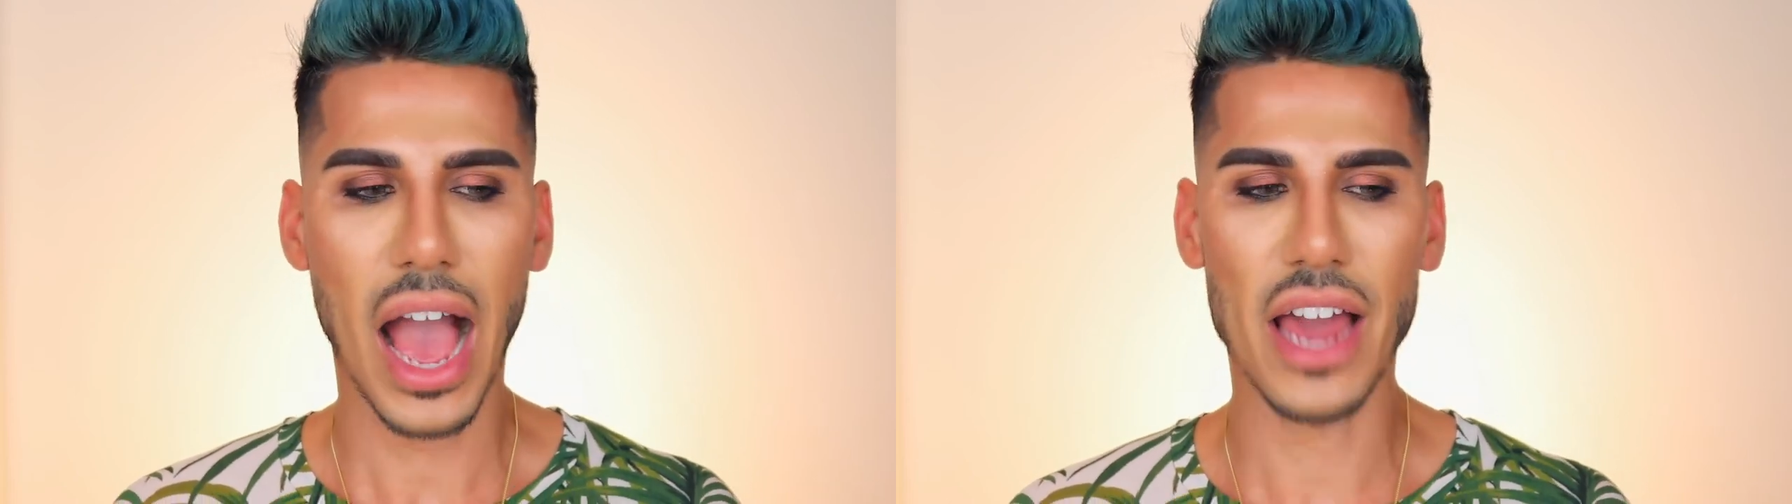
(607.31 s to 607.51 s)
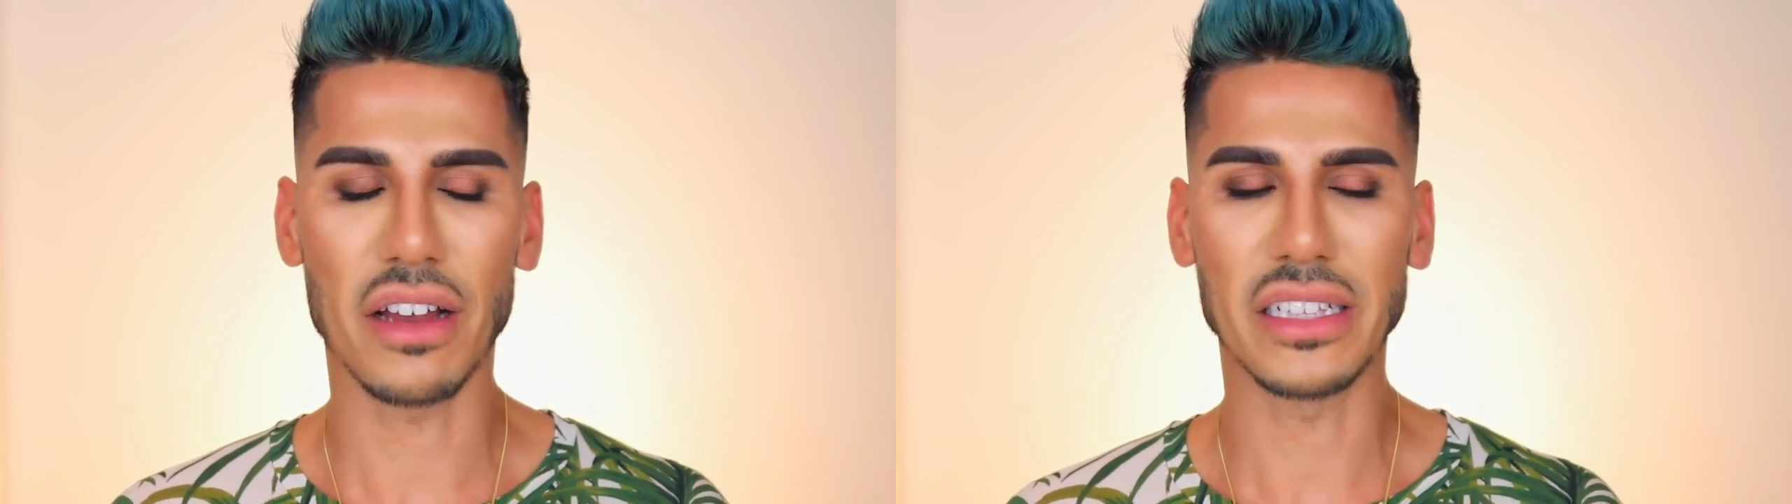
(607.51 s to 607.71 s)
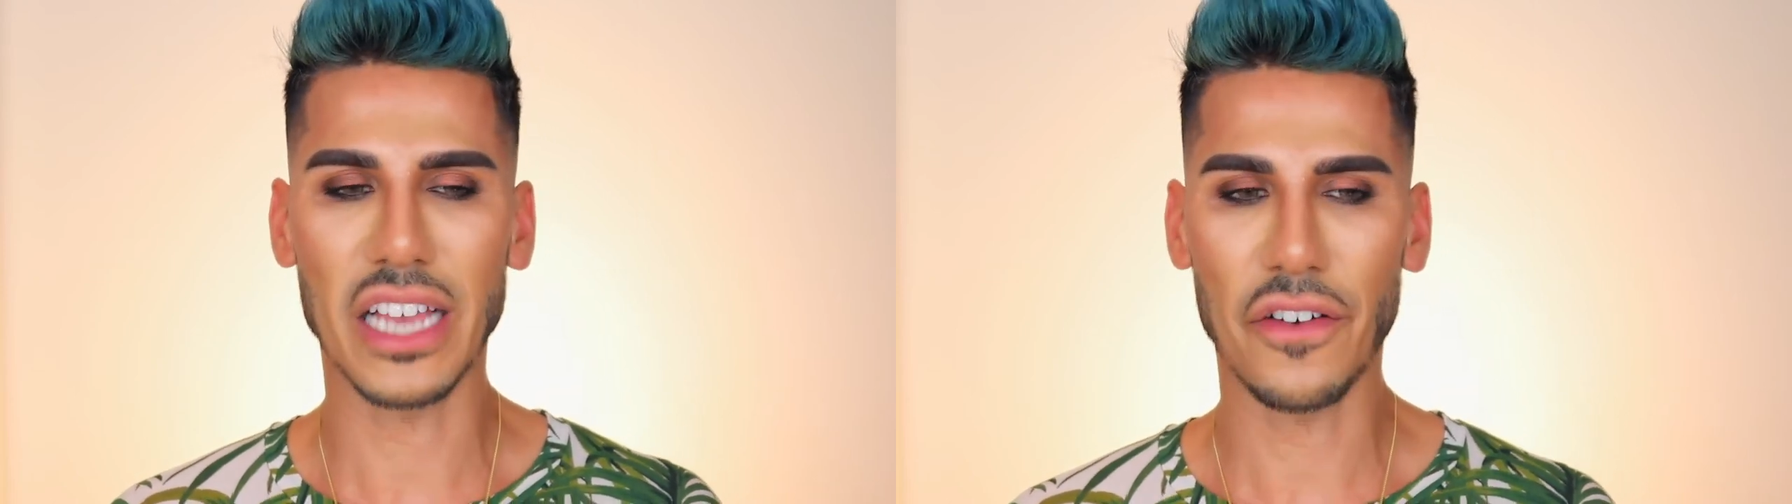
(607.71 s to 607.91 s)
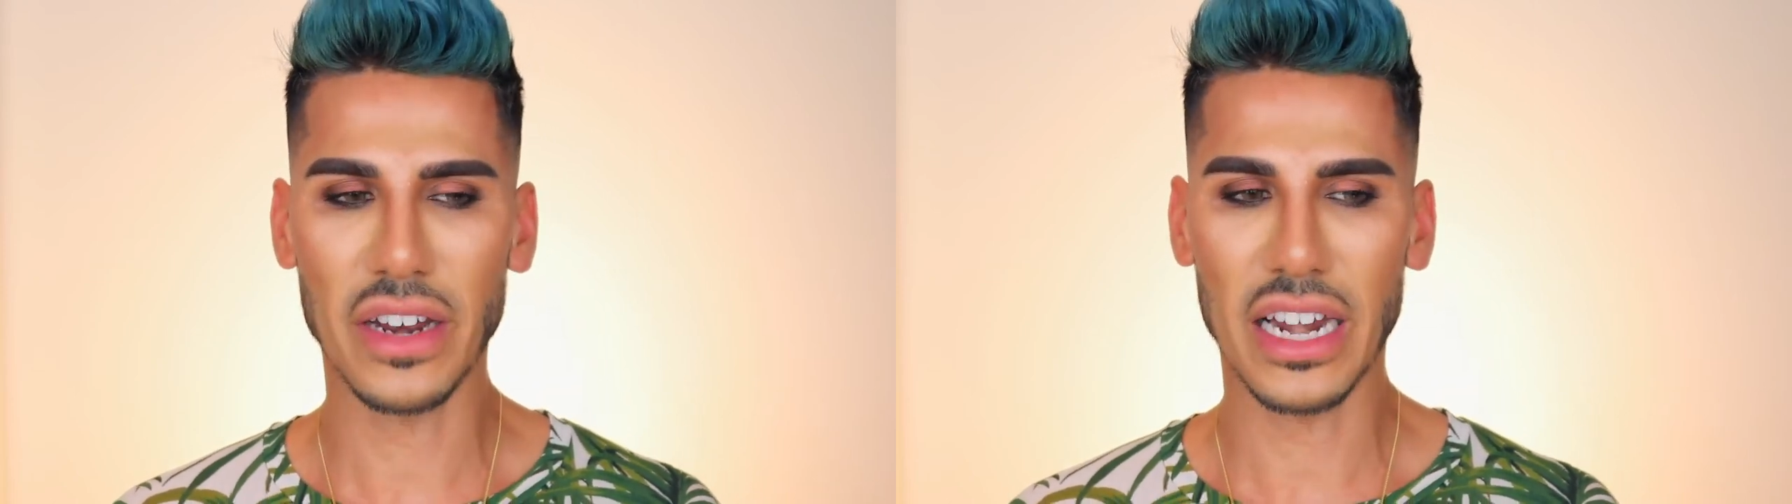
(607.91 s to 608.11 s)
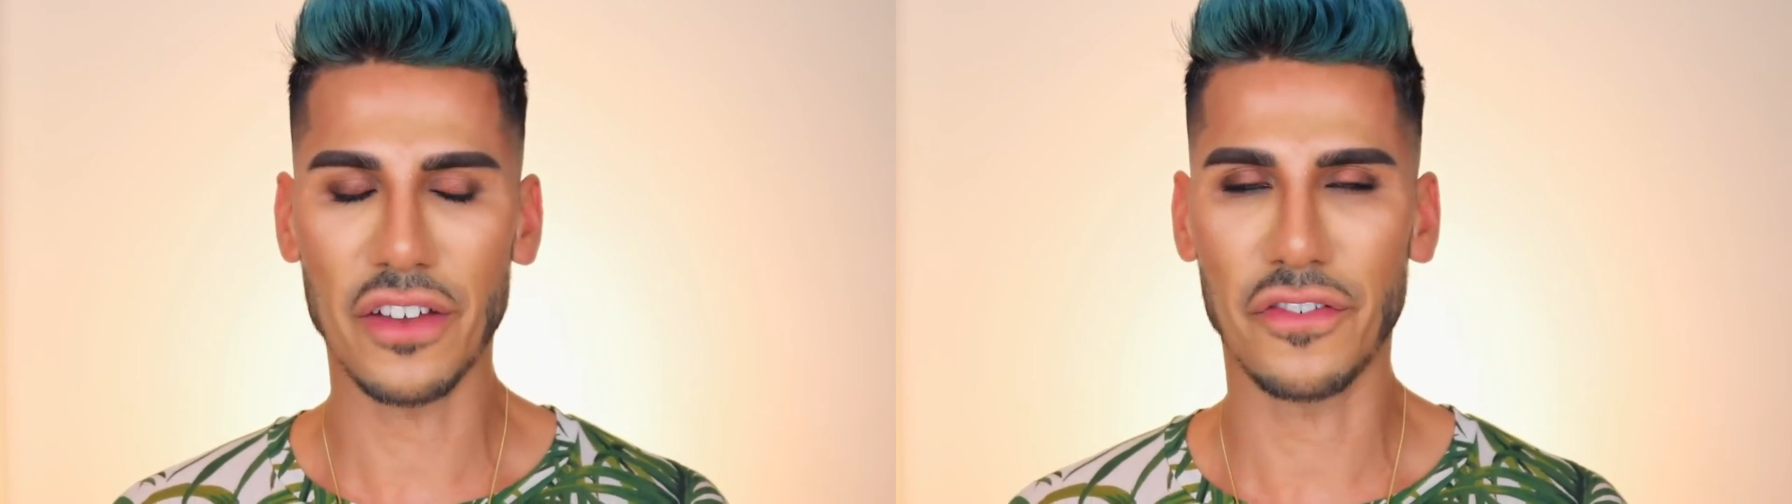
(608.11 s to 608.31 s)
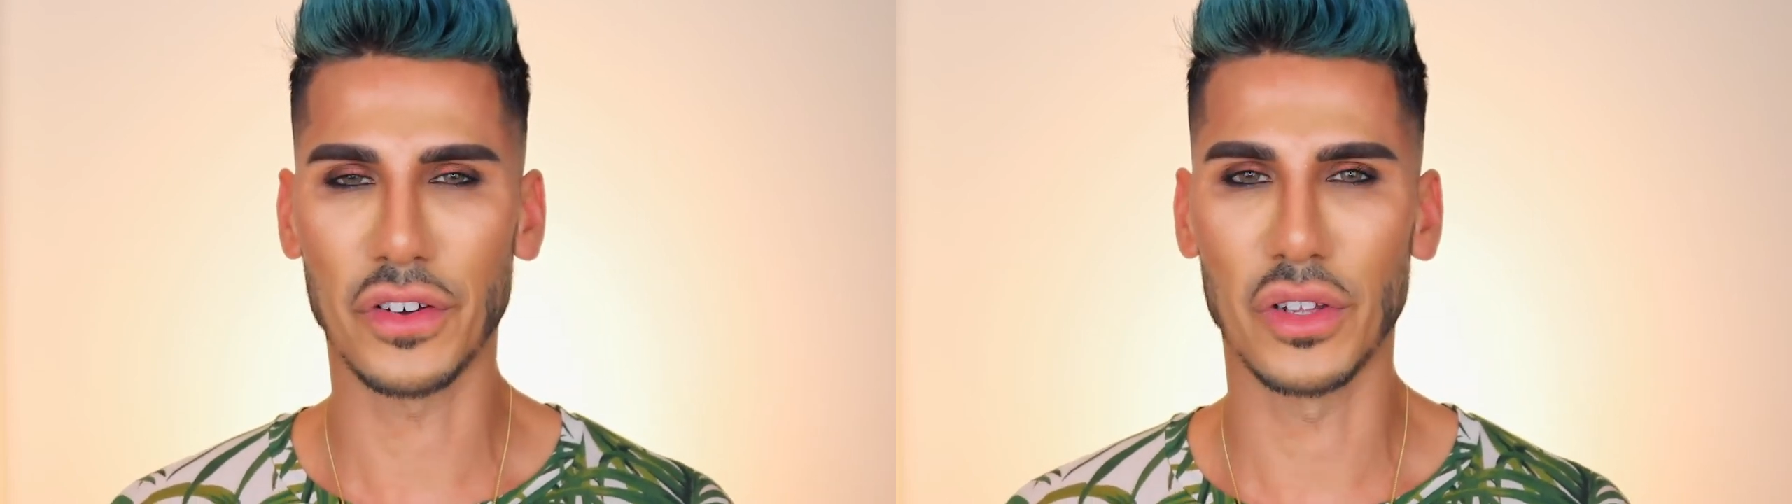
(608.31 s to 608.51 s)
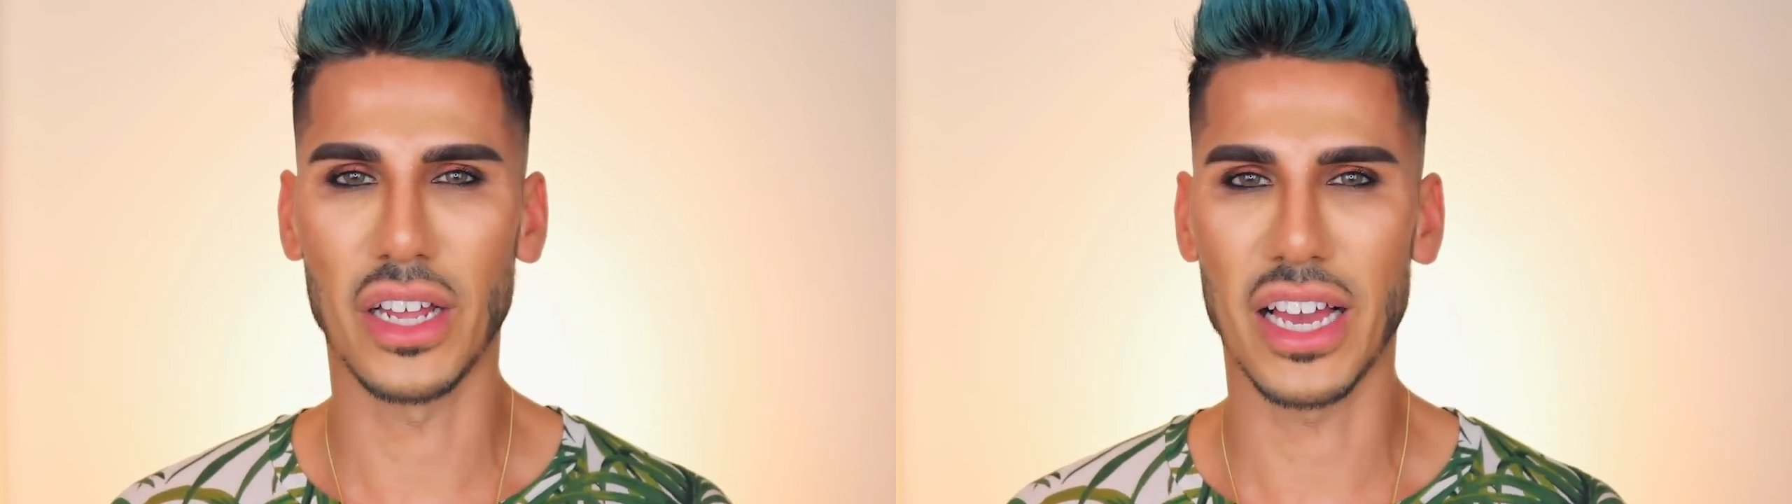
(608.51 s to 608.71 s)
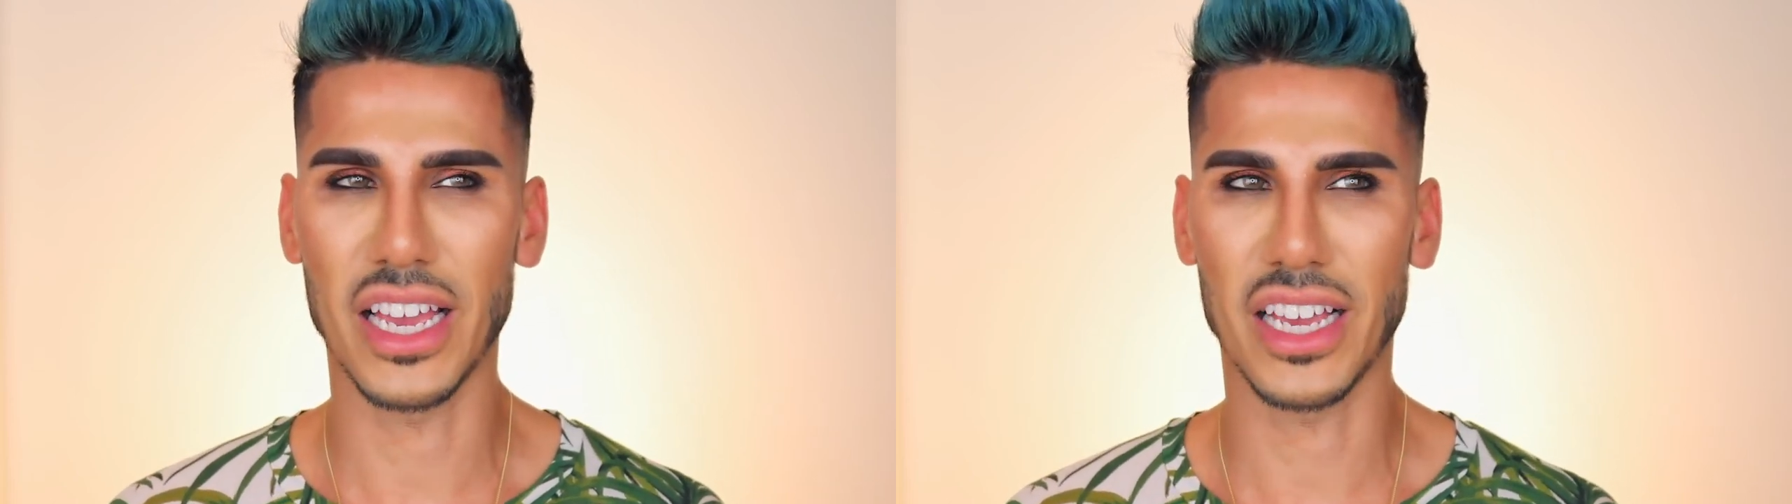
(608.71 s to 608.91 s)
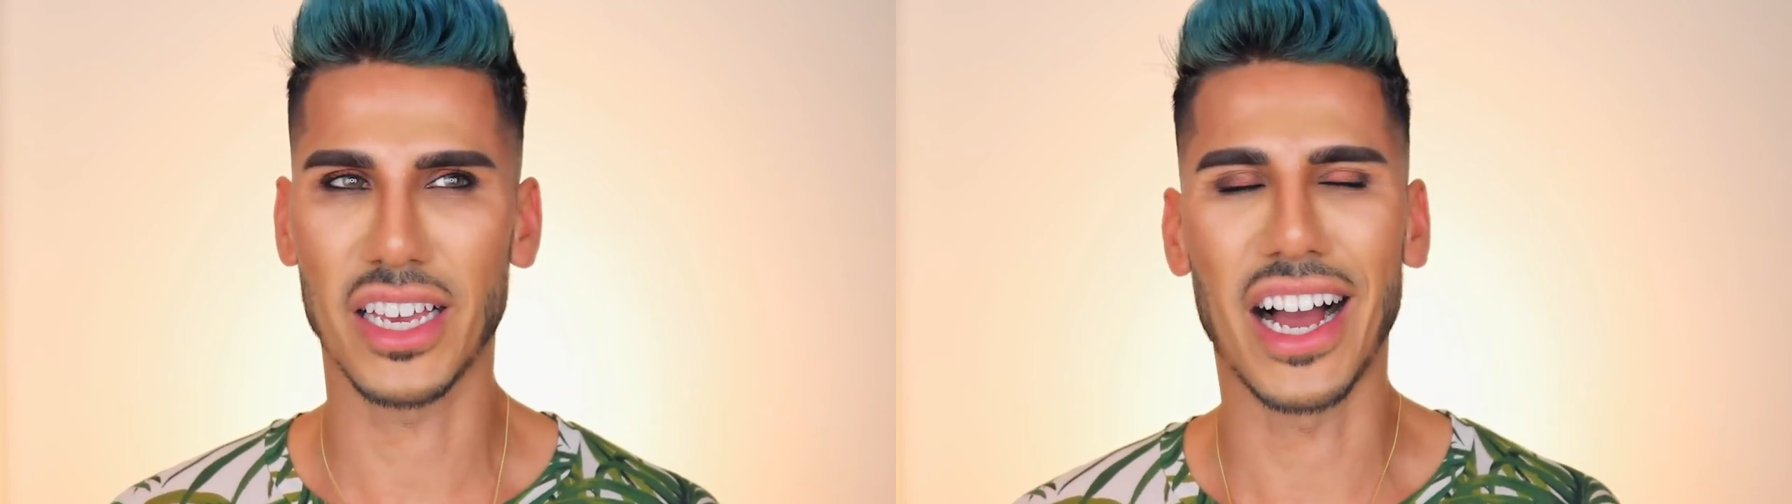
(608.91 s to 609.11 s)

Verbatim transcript: and I definitely feel like